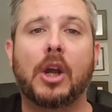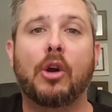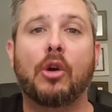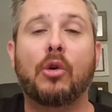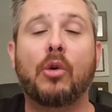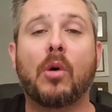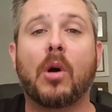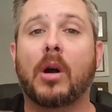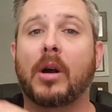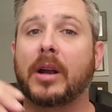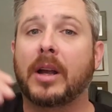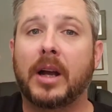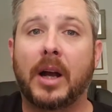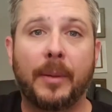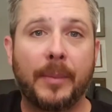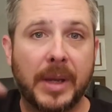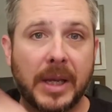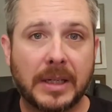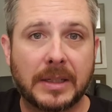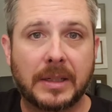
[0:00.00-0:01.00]
who are
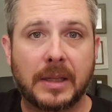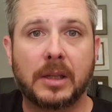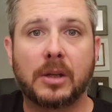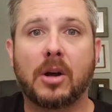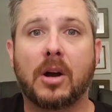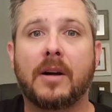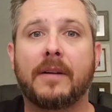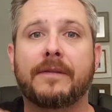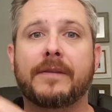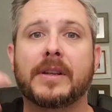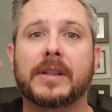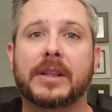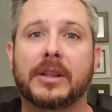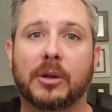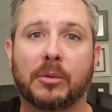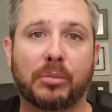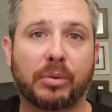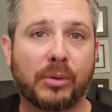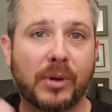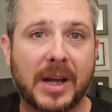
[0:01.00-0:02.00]
coming into the office,
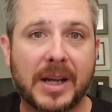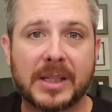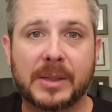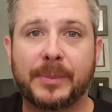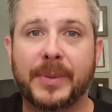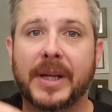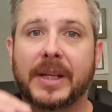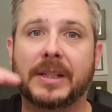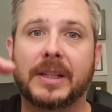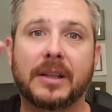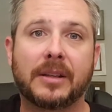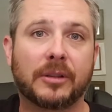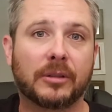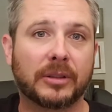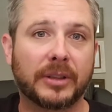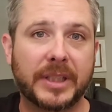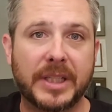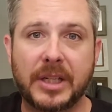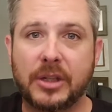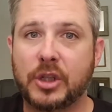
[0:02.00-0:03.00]
they're prospecting, they're
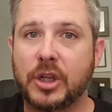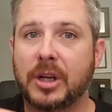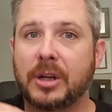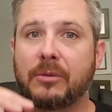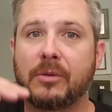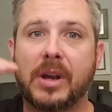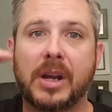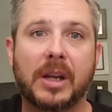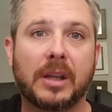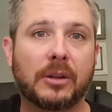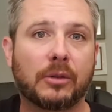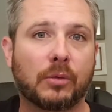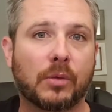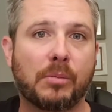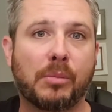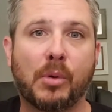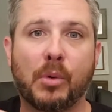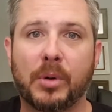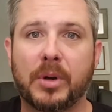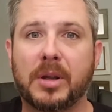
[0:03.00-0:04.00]
lead generating, they're
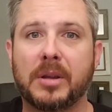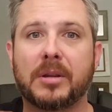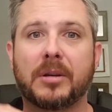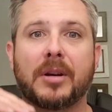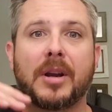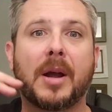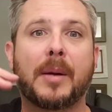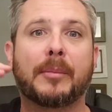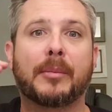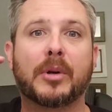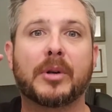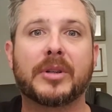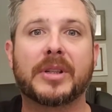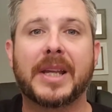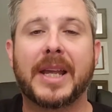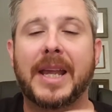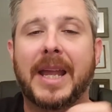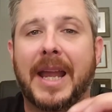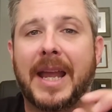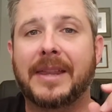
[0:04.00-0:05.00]
reporting their numbers,
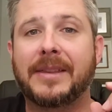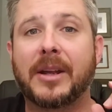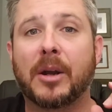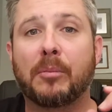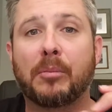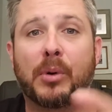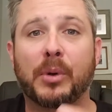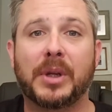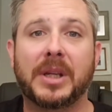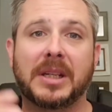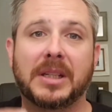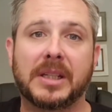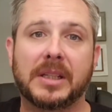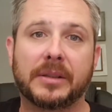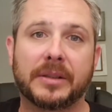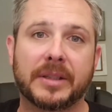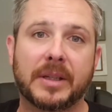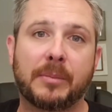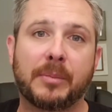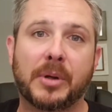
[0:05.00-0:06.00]
and they're putting
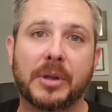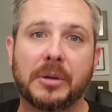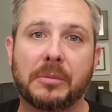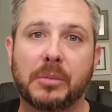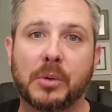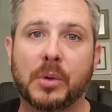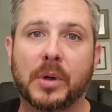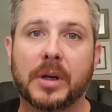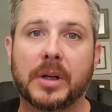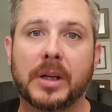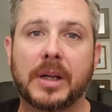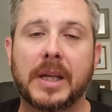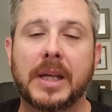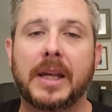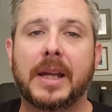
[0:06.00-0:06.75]
deals up on the board.